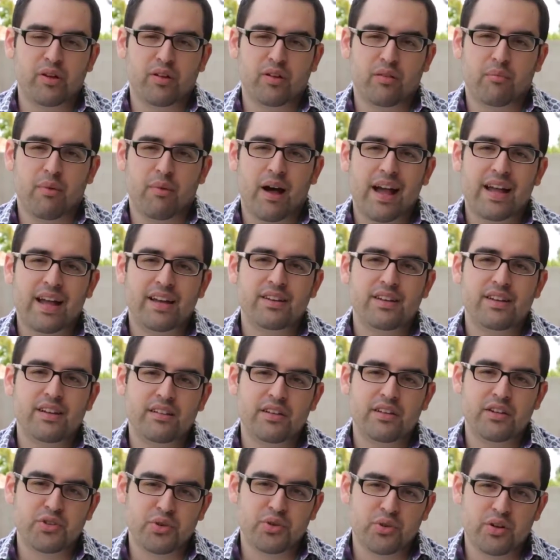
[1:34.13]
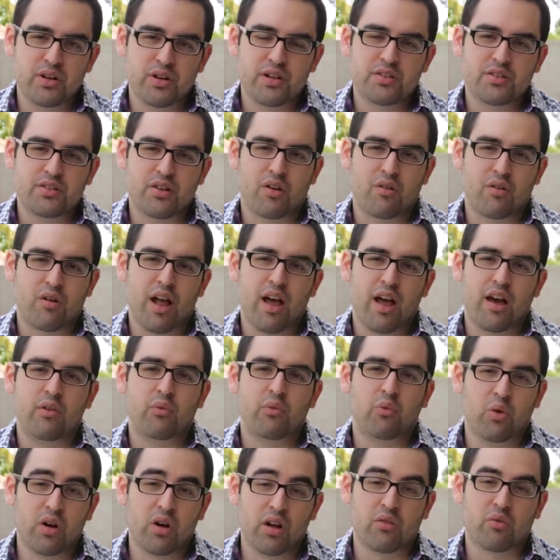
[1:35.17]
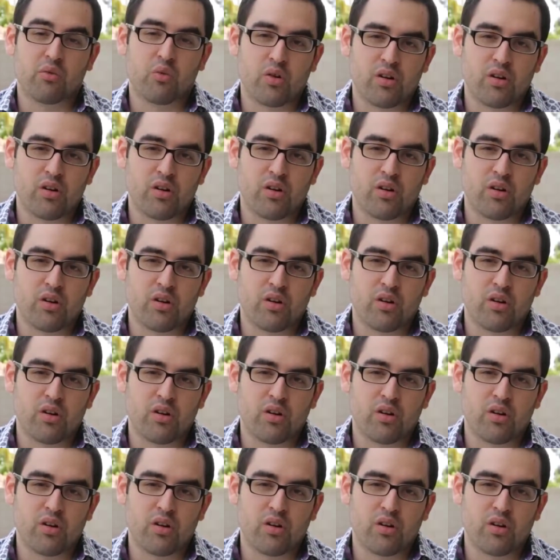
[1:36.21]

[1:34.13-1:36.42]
built My Daily Choice around what